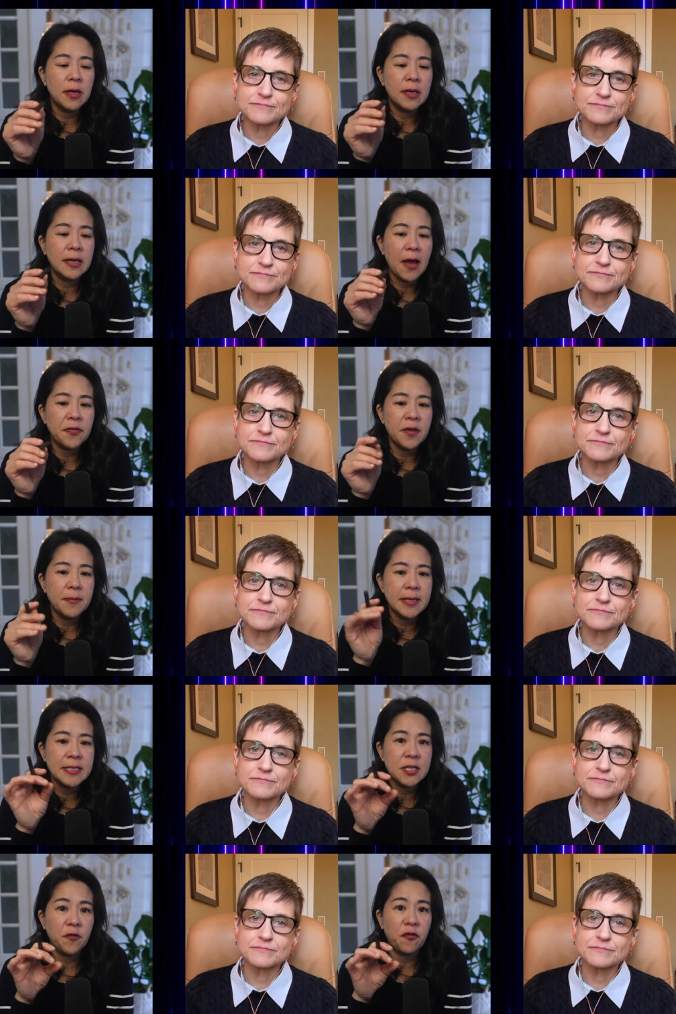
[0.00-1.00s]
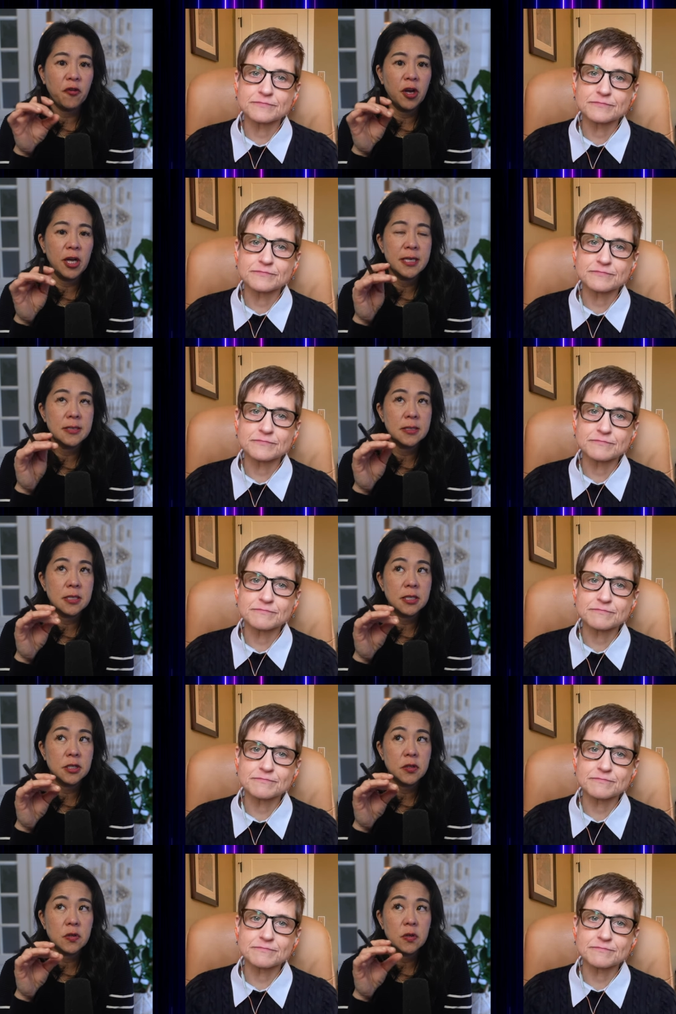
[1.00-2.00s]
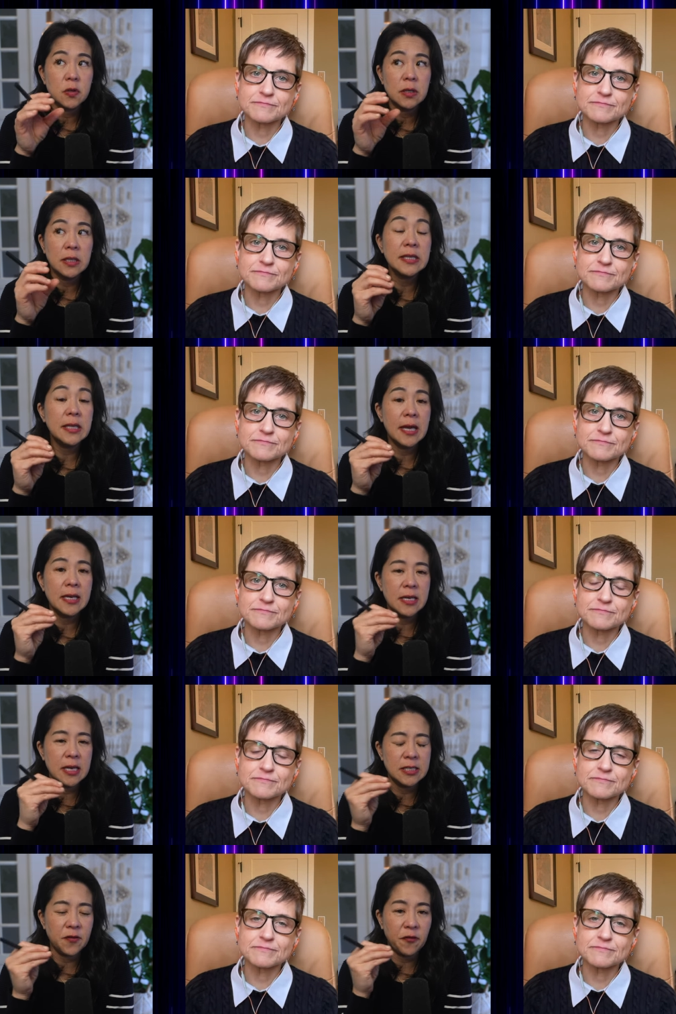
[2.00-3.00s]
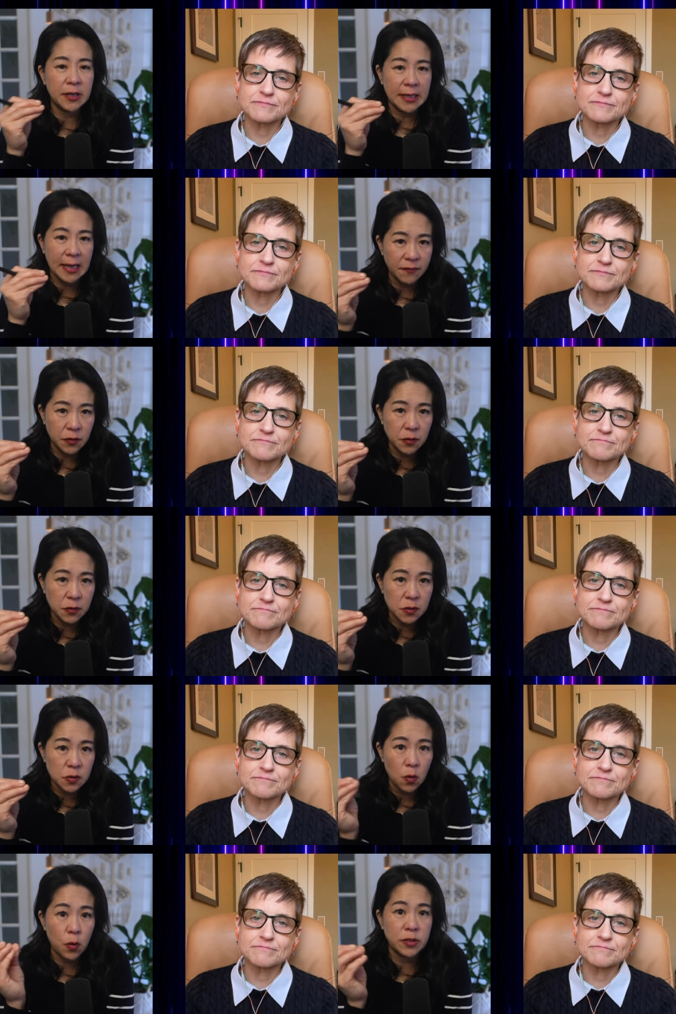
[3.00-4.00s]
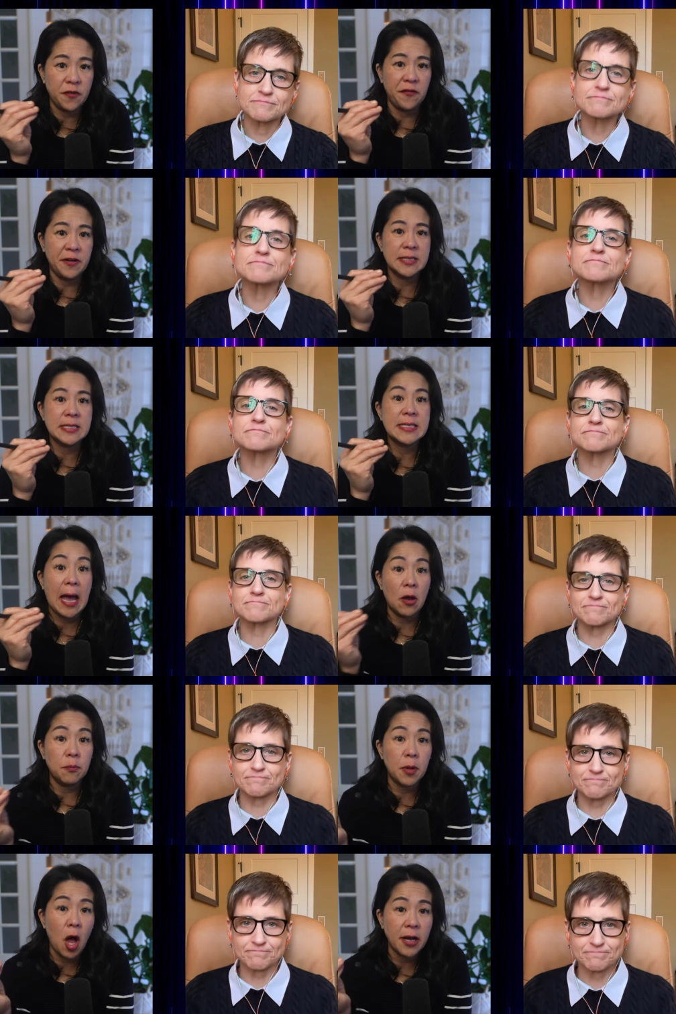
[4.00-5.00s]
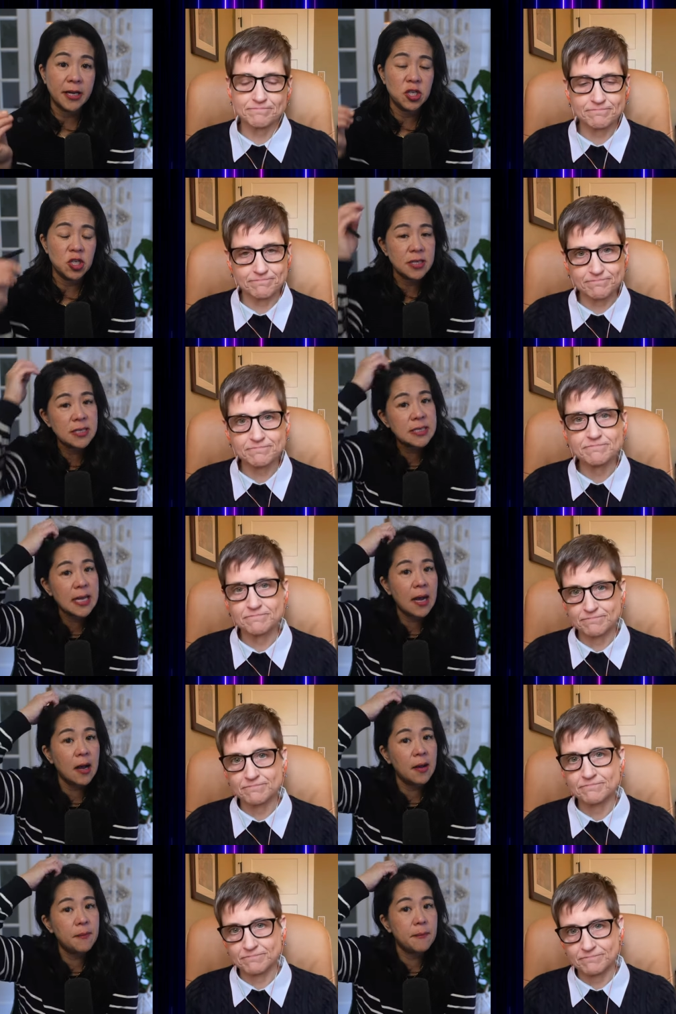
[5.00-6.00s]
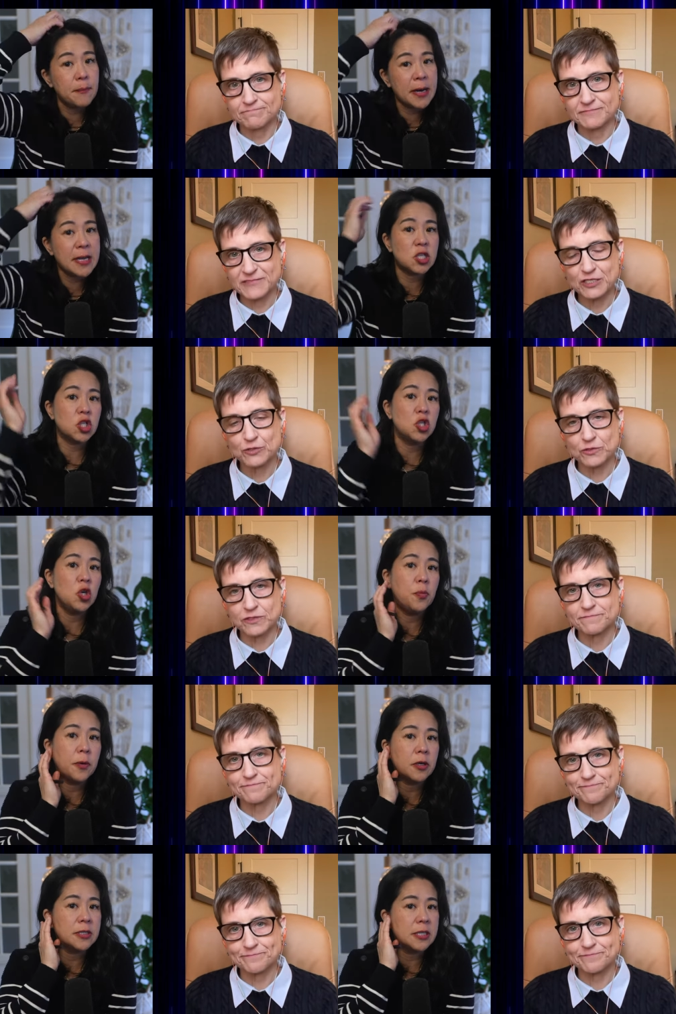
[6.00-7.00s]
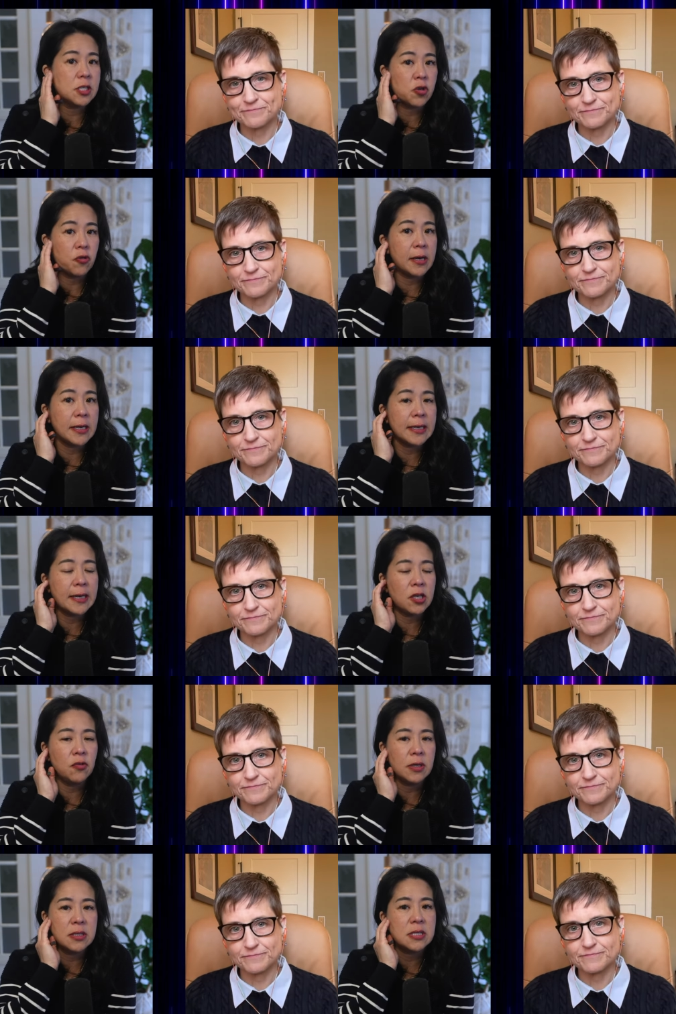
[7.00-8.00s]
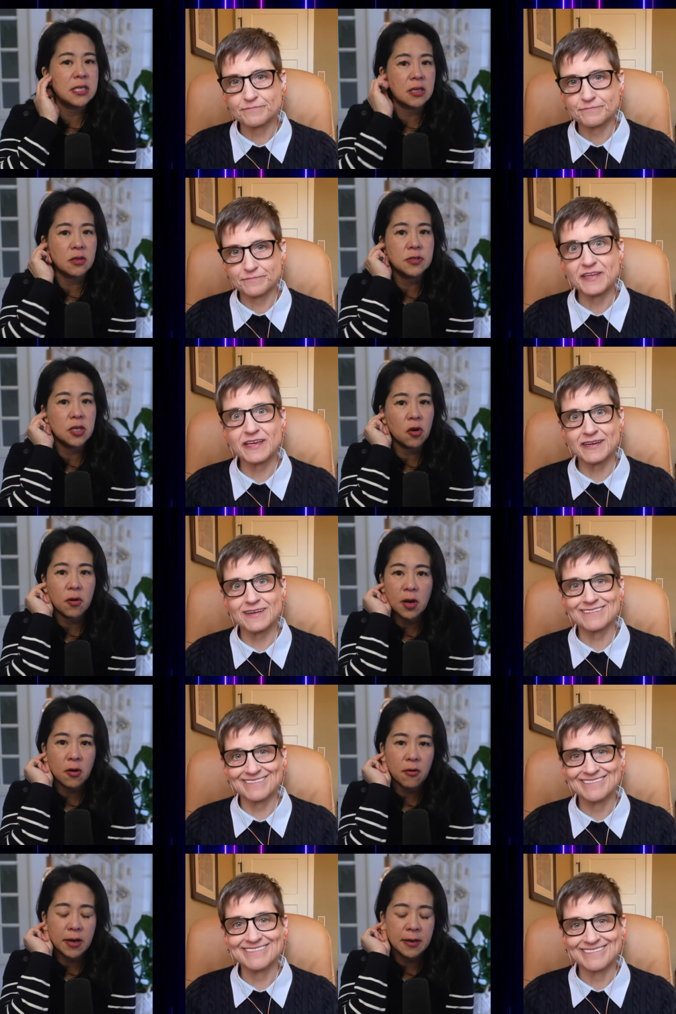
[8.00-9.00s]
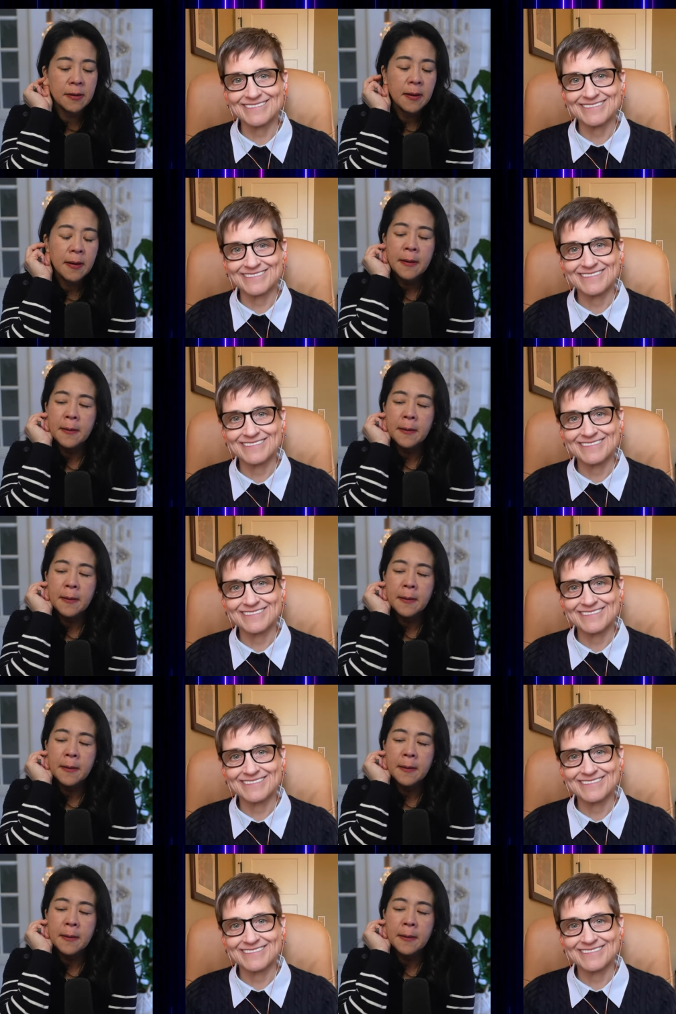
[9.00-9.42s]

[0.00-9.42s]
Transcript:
Speaker 1: can get them in different in, in different levels or different mm. sound blockages. Um, but it's super discreet. Like you can stick yeah. those in your ear and